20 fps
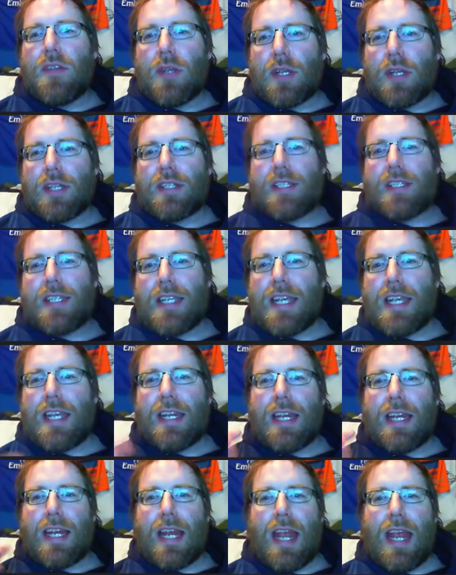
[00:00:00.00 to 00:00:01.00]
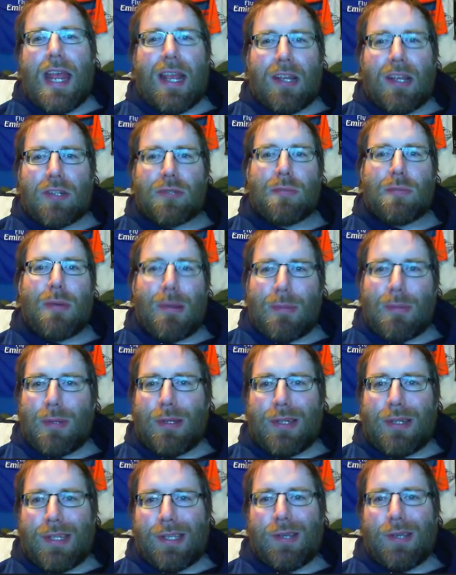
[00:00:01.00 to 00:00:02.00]
to concede an English
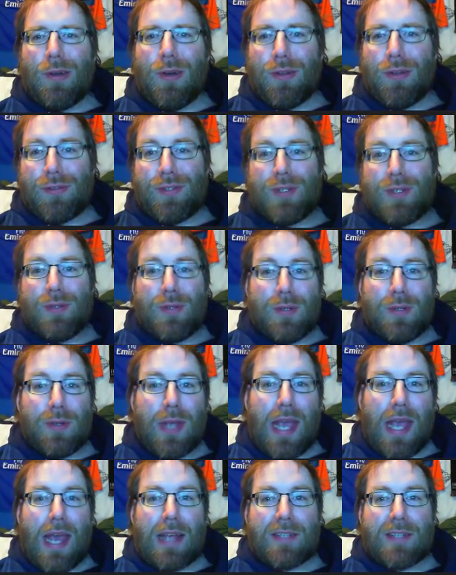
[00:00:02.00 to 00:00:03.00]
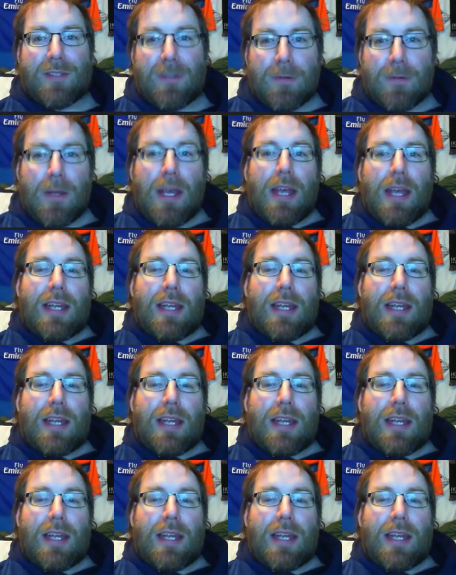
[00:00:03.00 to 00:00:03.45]
Premier League goal to Newcastle.